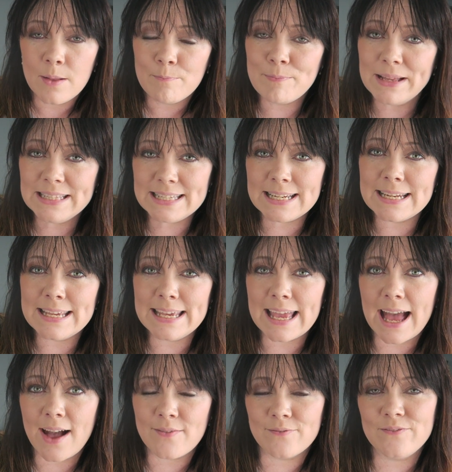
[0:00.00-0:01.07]

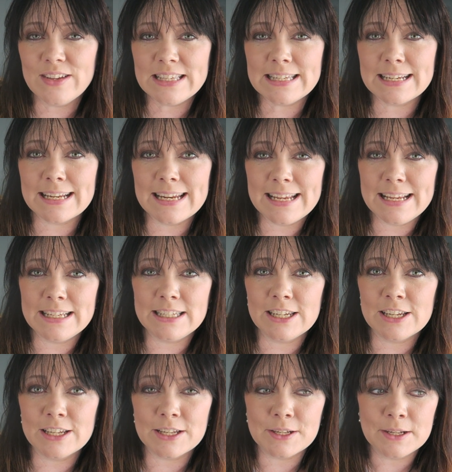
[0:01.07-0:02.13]
mentally and physically
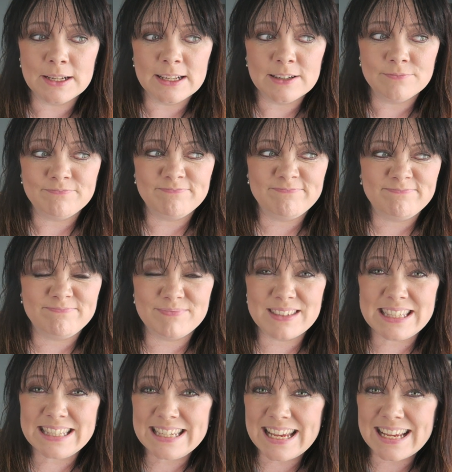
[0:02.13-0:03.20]
to
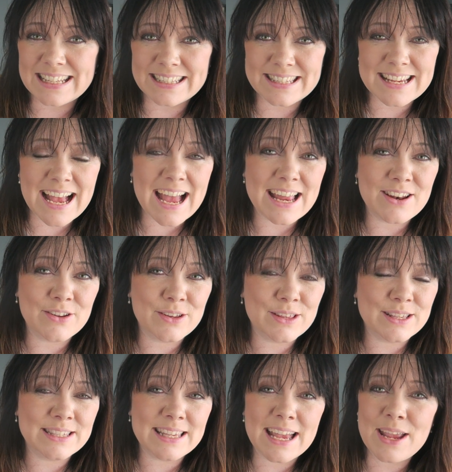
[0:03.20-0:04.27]
sit and look at
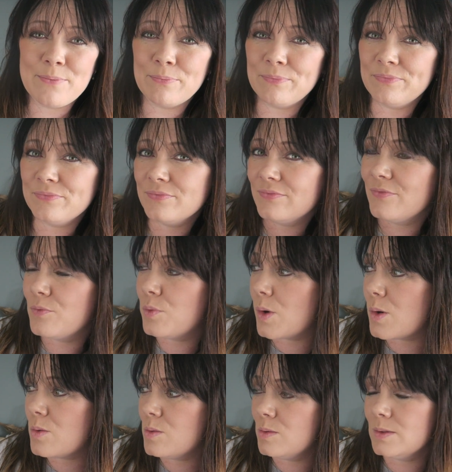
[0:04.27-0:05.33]
the same
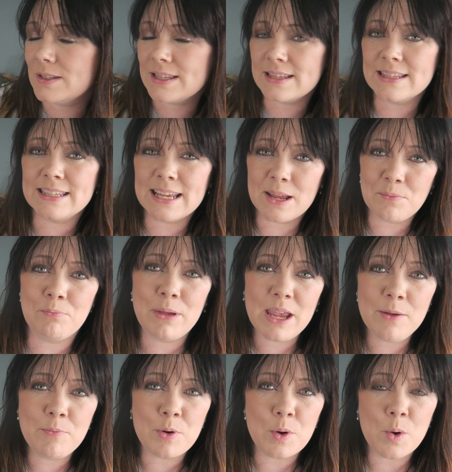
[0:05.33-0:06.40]
walls and the same
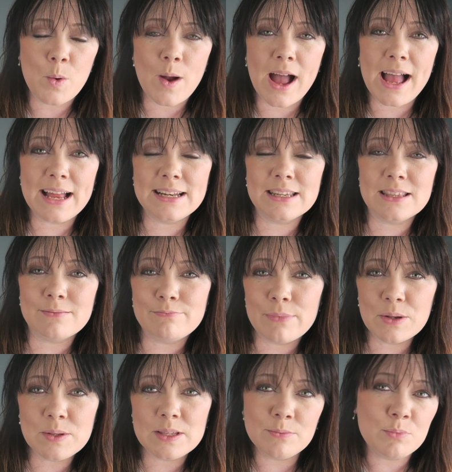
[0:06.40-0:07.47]
people and the
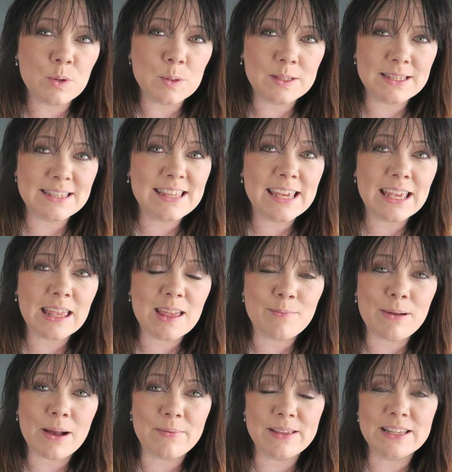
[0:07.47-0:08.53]
most important thing
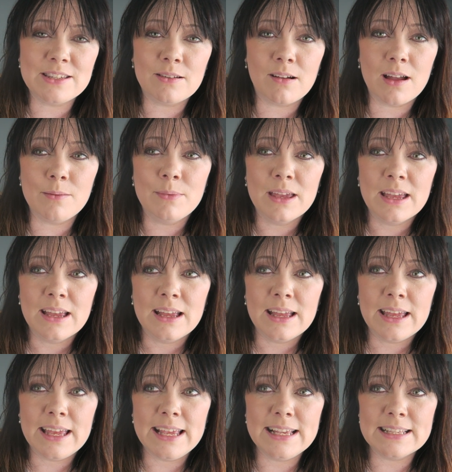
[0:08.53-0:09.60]
about this time
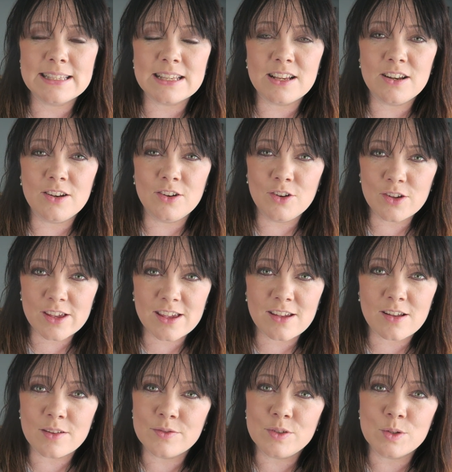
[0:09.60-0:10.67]
is looking
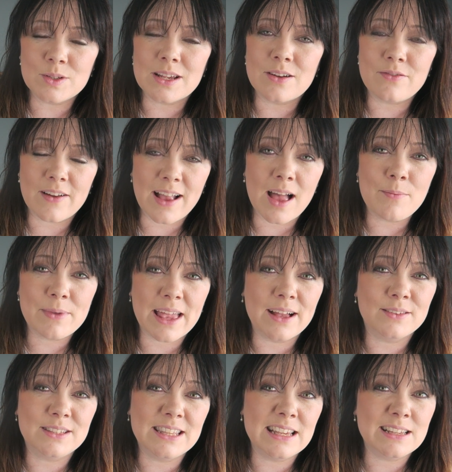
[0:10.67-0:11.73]
after yourself and coming
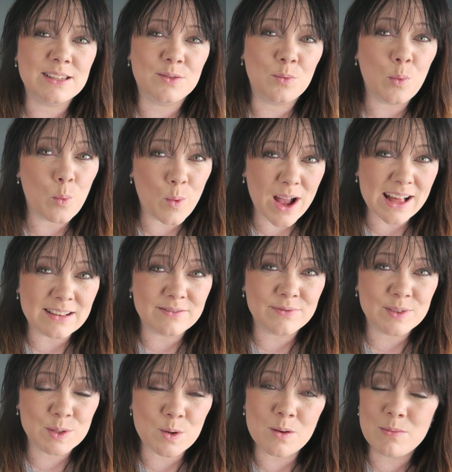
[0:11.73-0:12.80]
out of this well.
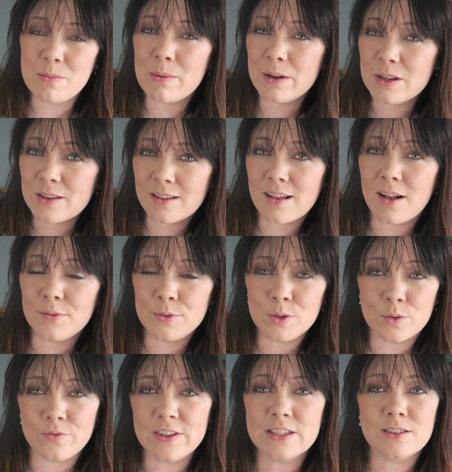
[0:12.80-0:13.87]
So I mean by looking after
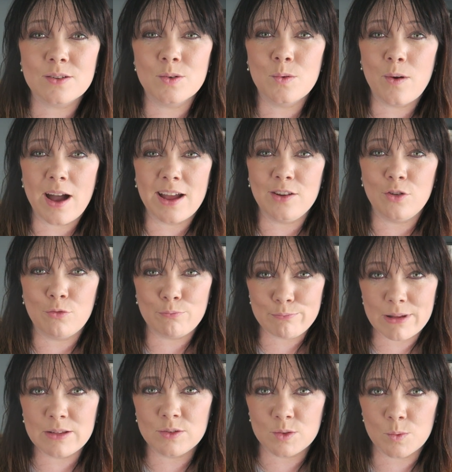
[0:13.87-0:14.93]
your physical and your
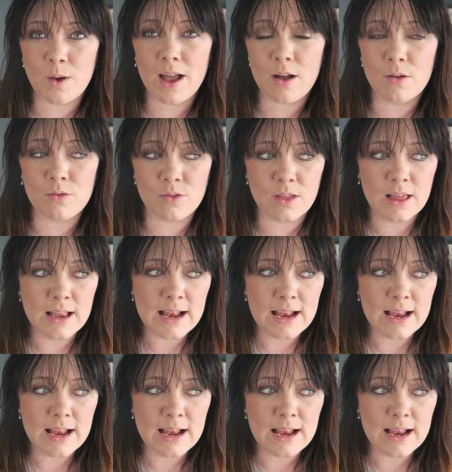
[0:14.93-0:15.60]
mental health